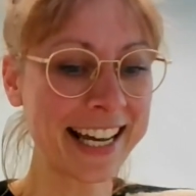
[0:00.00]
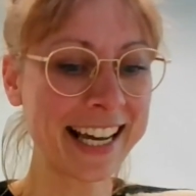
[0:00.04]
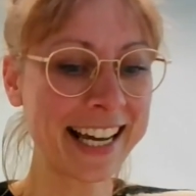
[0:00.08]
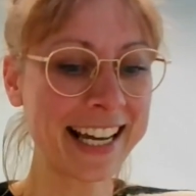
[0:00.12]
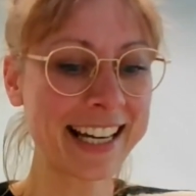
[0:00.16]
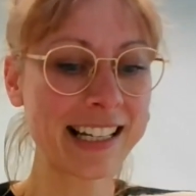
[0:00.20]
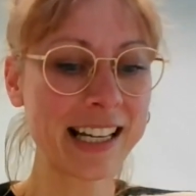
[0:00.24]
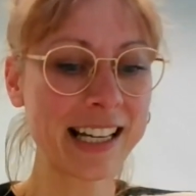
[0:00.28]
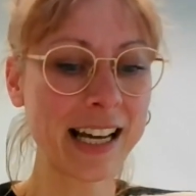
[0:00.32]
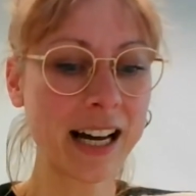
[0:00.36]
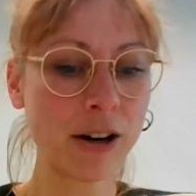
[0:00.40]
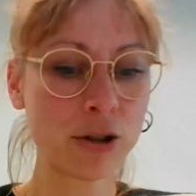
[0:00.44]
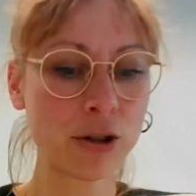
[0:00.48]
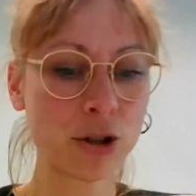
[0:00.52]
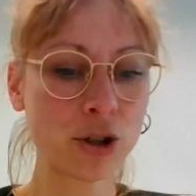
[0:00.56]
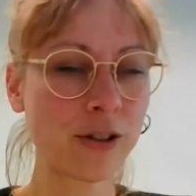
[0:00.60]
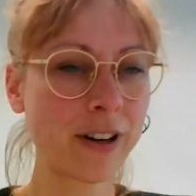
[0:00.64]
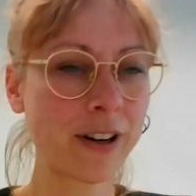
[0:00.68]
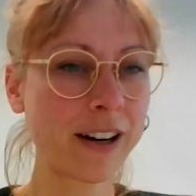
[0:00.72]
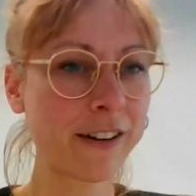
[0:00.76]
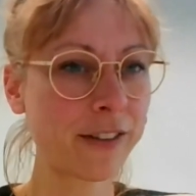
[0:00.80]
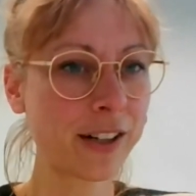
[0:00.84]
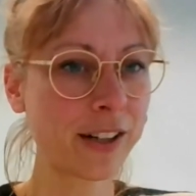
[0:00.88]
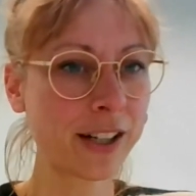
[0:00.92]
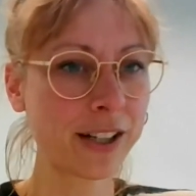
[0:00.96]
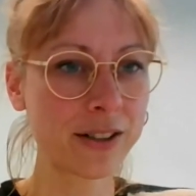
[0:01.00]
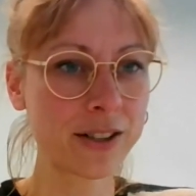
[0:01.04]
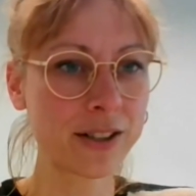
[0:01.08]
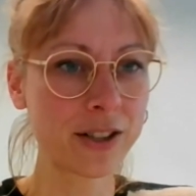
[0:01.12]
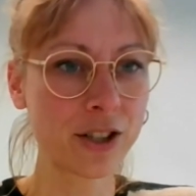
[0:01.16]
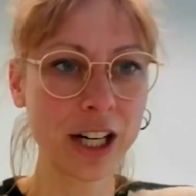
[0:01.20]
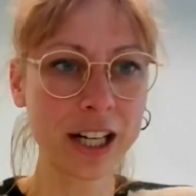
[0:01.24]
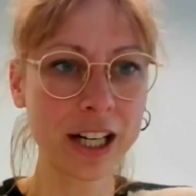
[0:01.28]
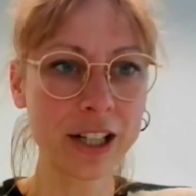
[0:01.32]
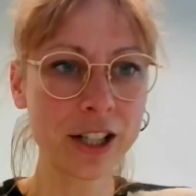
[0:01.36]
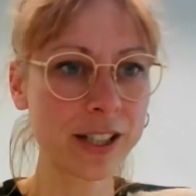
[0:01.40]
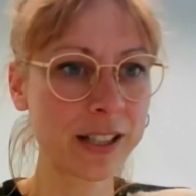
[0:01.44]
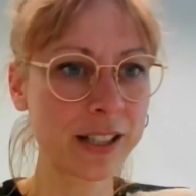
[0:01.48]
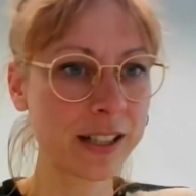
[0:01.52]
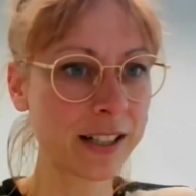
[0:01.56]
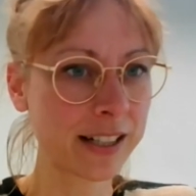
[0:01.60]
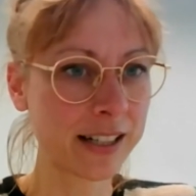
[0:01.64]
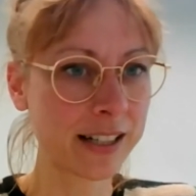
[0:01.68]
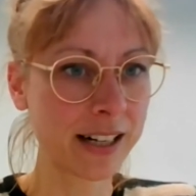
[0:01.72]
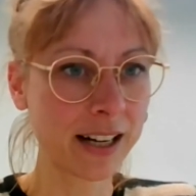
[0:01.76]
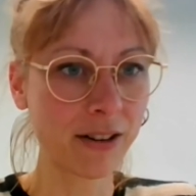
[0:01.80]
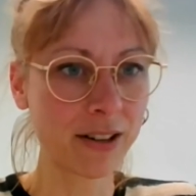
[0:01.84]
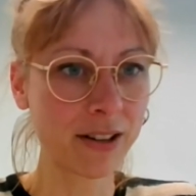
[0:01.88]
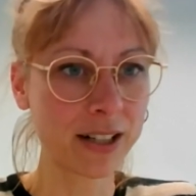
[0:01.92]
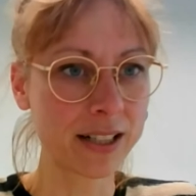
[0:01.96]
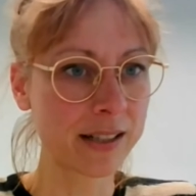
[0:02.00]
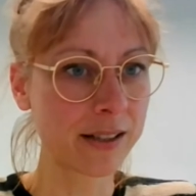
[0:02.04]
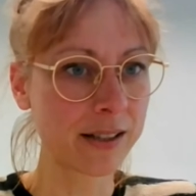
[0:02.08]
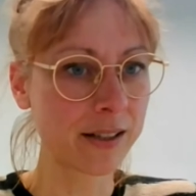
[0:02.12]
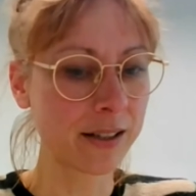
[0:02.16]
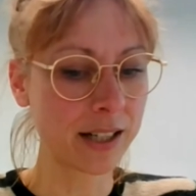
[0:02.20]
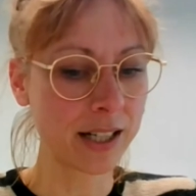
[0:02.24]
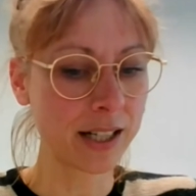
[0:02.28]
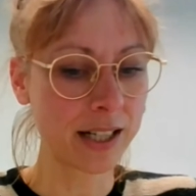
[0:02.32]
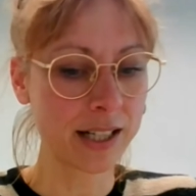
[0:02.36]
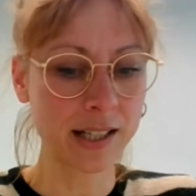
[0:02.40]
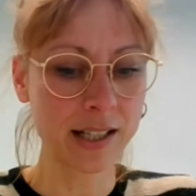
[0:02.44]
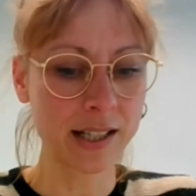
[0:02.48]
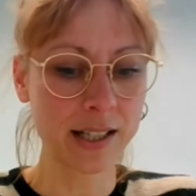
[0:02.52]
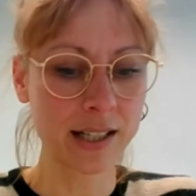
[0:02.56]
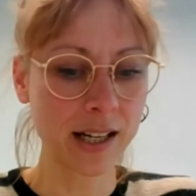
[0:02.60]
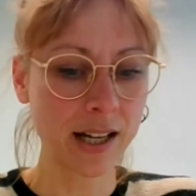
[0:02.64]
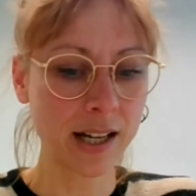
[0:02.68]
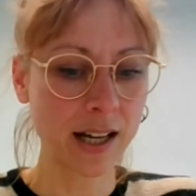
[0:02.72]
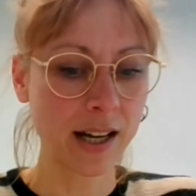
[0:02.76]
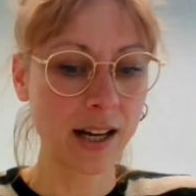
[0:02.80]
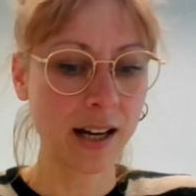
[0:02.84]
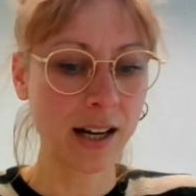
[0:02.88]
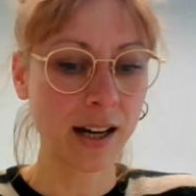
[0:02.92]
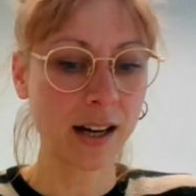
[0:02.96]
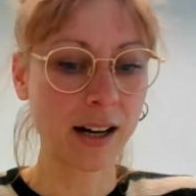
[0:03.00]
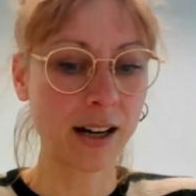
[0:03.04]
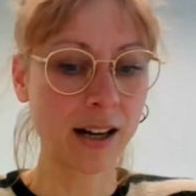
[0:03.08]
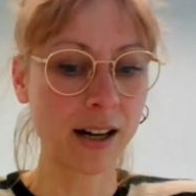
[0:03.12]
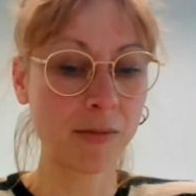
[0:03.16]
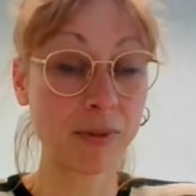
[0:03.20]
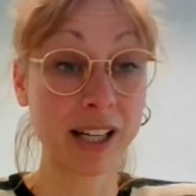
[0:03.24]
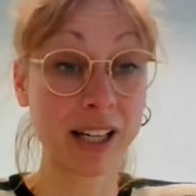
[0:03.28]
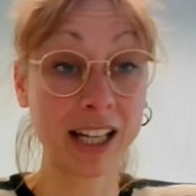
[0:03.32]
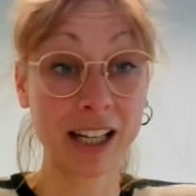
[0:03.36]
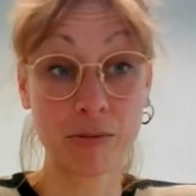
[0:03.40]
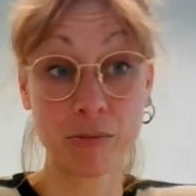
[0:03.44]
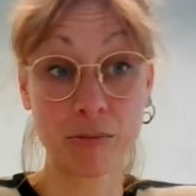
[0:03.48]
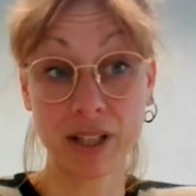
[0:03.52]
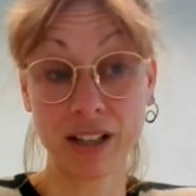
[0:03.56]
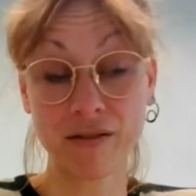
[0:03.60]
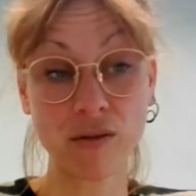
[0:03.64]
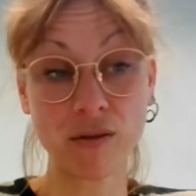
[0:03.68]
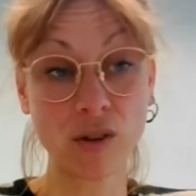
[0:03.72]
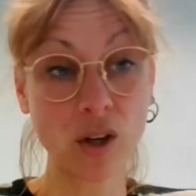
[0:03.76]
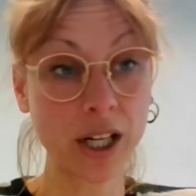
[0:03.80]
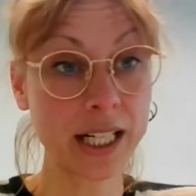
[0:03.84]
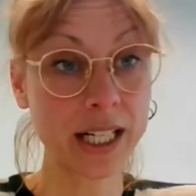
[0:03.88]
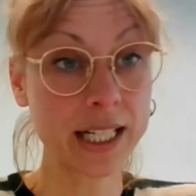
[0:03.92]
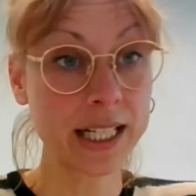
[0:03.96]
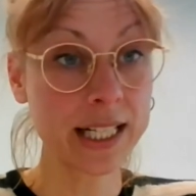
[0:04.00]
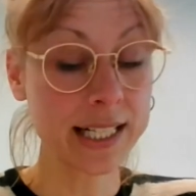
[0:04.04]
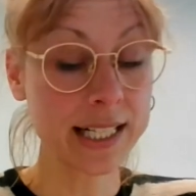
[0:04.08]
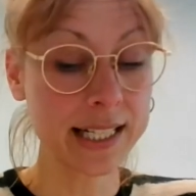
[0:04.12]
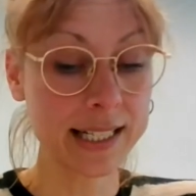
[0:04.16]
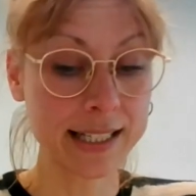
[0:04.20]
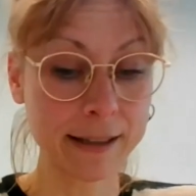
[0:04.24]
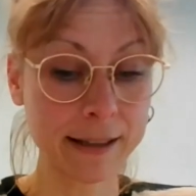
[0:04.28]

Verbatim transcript: and how traffic congestion in our cities um, can be avoided.